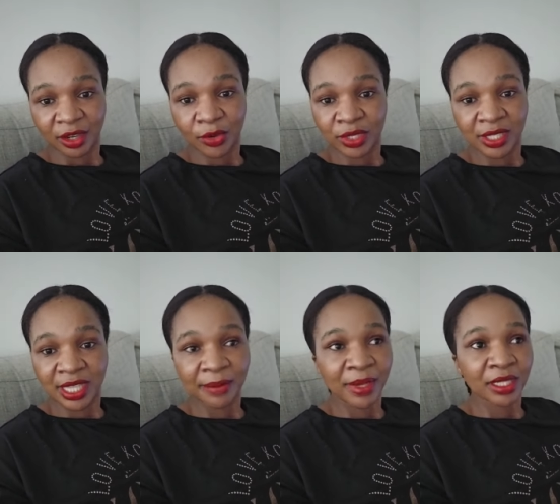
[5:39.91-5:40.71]

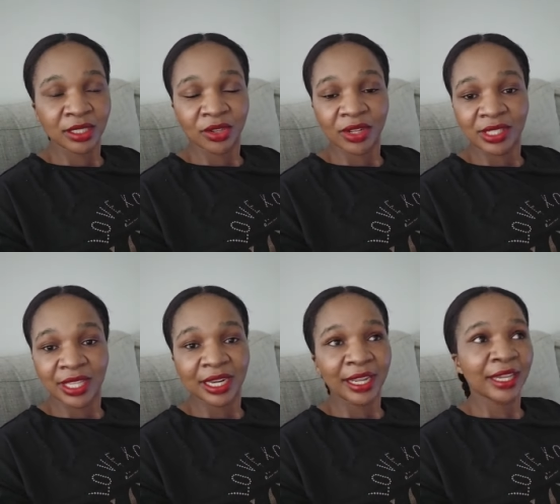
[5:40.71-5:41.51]
Usiseme it. Don't
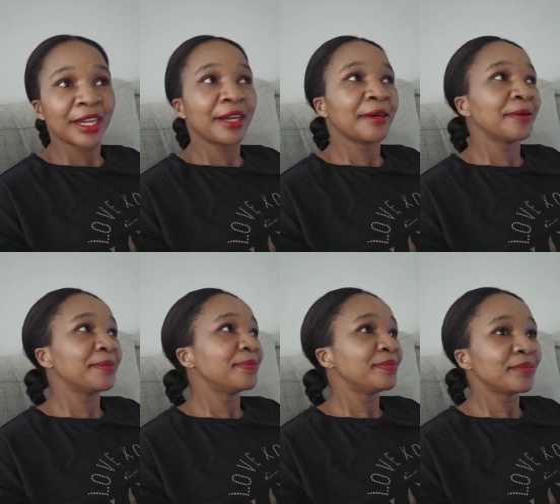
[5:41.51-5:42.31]
say like,
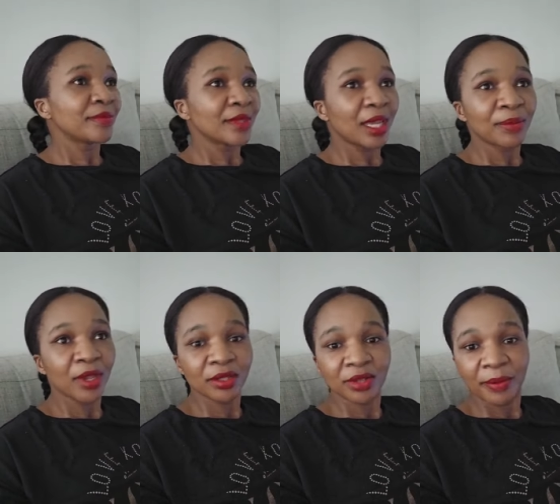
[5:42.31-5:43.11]
I'm
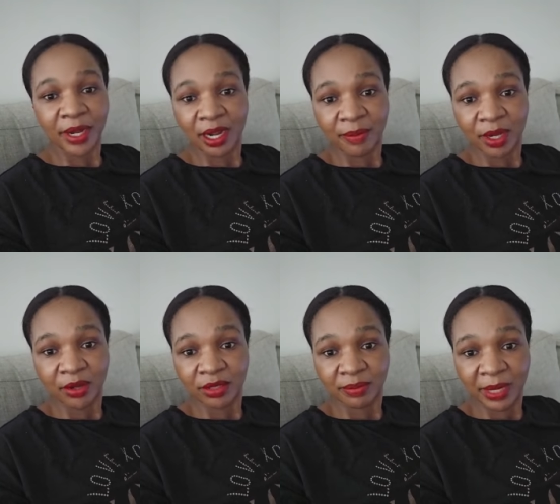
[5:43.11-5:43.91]
going to America
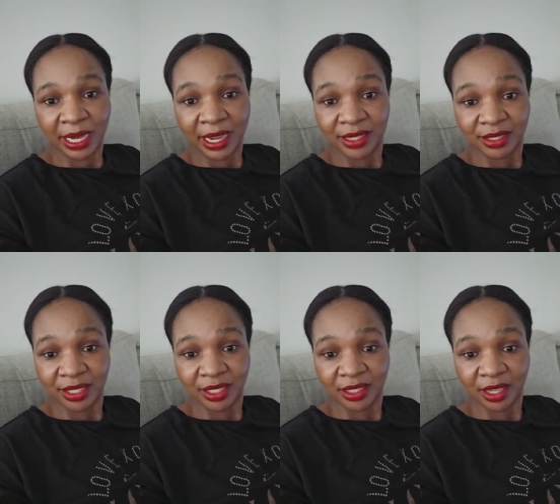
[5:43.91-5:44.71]
because my
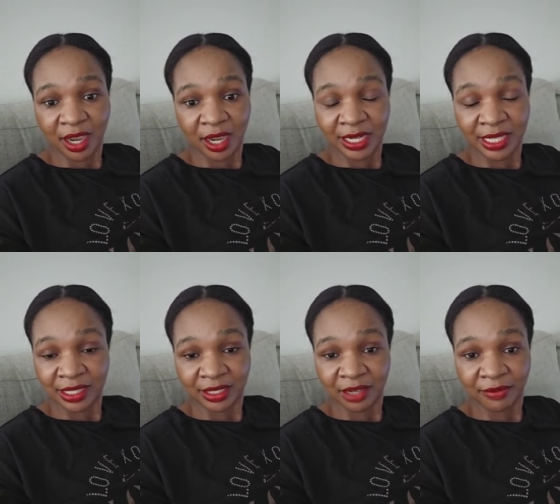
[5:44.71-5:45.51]
country
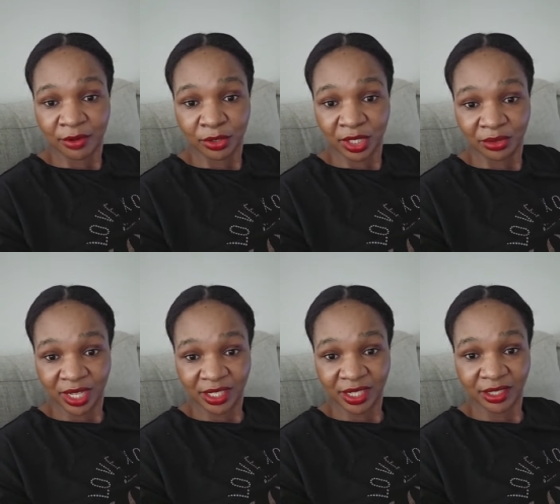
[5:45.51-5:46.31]
doesn't have good
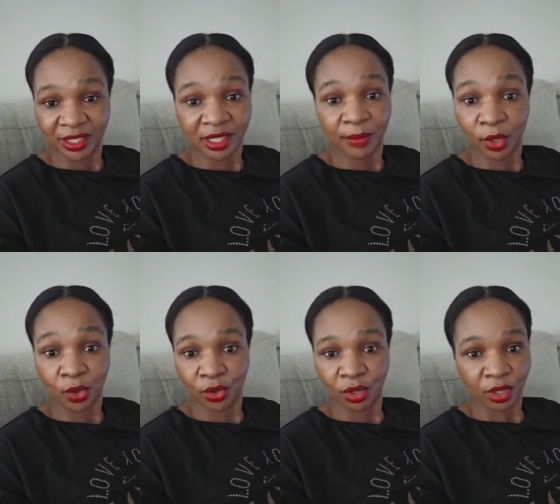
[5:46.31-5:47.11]
education system.
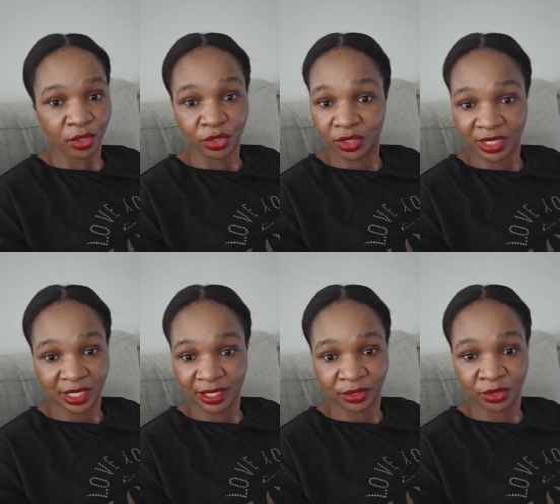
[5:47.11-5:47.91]
No, you
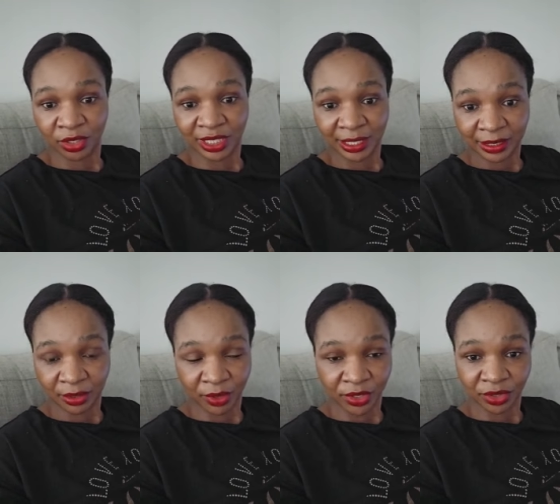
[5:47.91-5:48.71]
don't answer
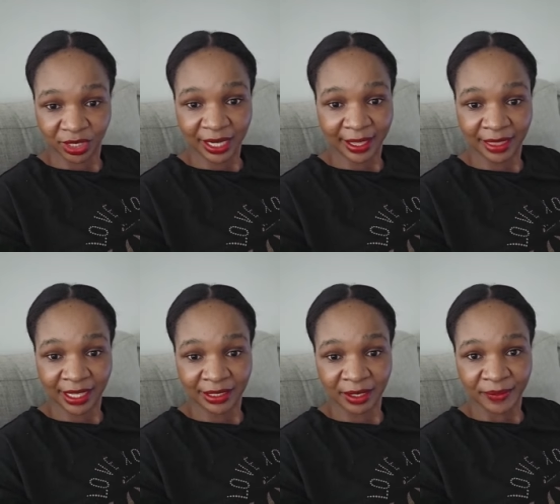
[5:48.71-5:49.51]
questions like that.